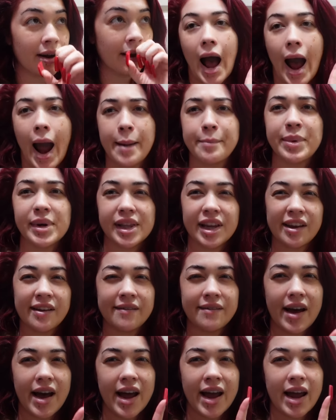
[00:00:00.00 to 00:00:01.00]

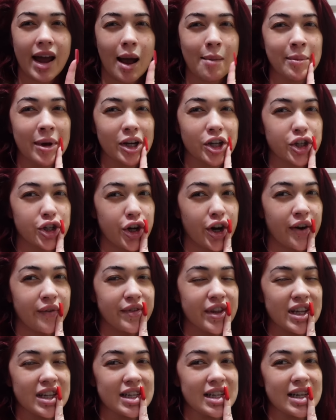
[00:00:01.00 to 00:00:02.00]
I'm not sure if
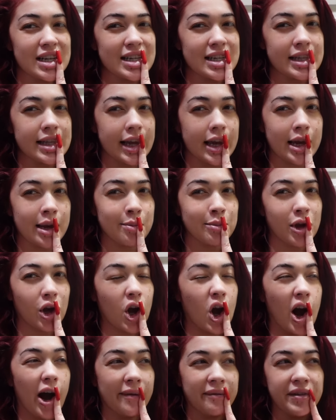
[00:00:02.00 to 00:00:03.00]
this is his name, The
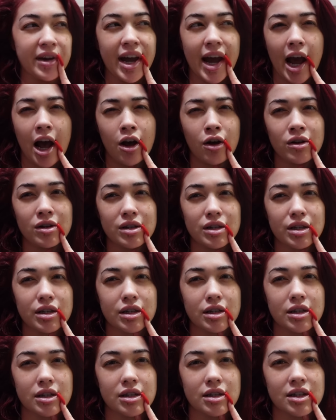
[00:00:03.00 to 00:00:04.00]
Coffee
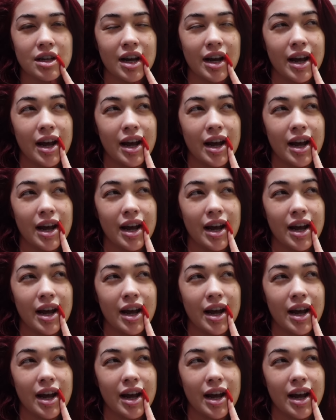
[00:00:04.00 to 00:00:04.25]
House.